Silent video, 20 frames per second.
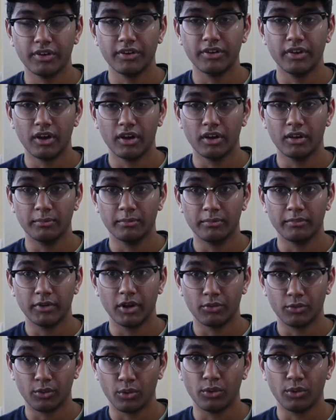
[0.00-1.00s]
a
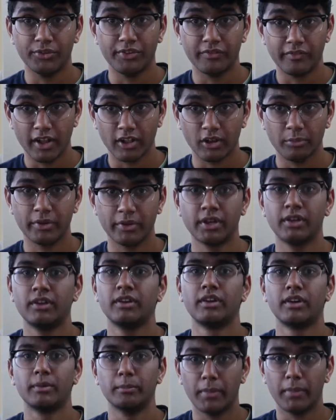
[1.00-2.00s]
roll, develop it,
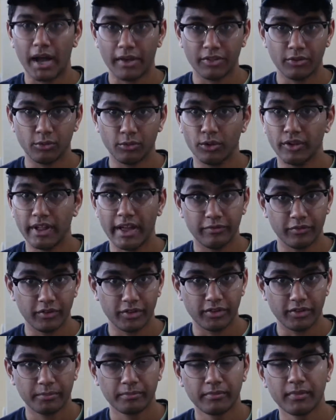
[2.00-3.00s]
buy the roll,
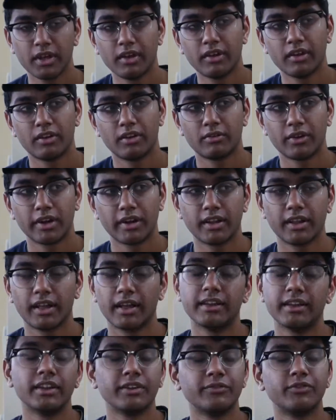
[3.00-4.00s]
everything, right?
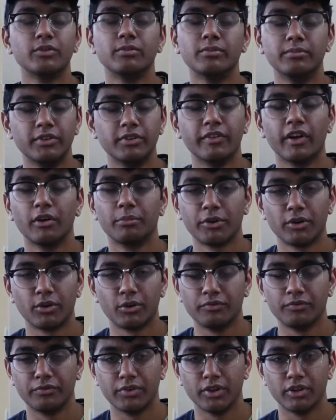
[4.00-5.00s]
And if you develop your
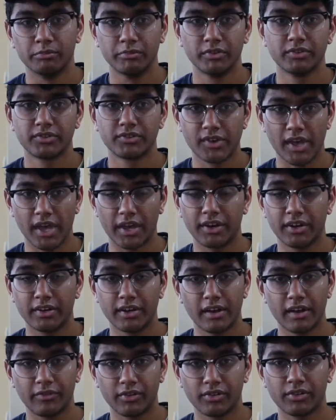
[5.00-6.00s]
own film, scan it,
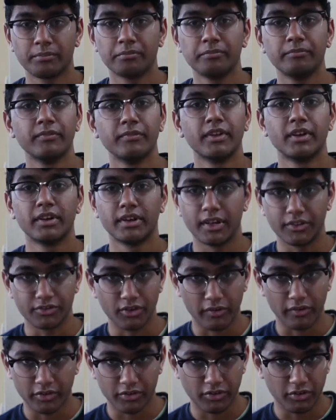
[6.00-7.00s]
everything, it's
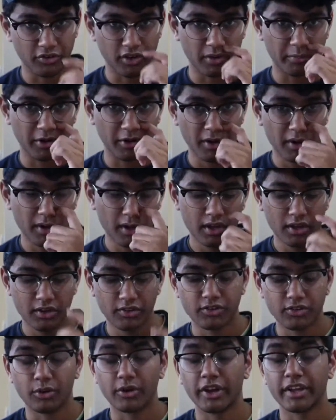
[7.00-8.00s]
obviously cheaper.
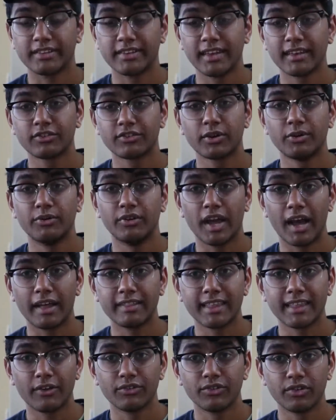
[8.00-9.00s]
So it takes around
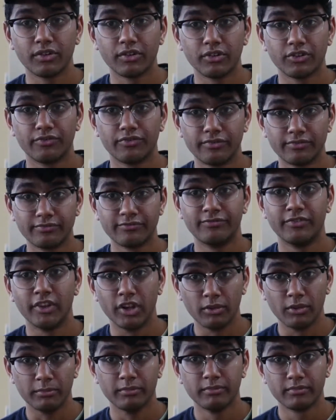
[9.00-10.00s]
9,000
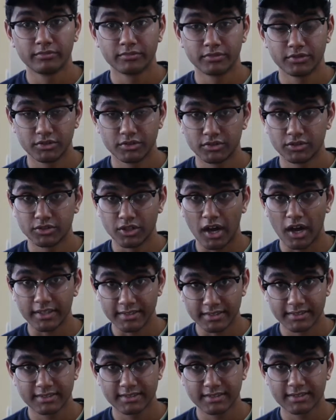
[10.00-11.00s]
film
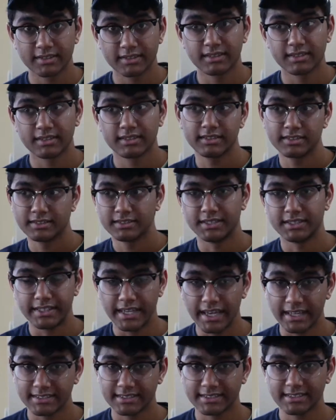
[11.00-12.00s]
shots to
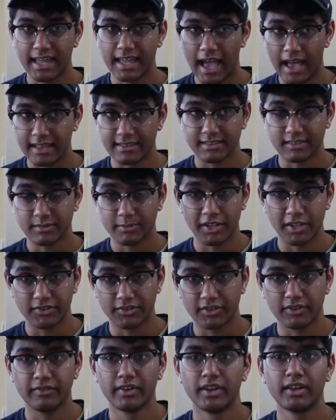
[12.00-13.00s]
get as
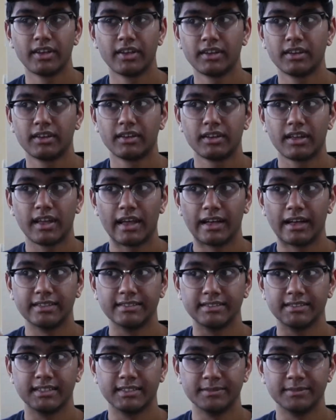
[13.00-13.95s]
expensive as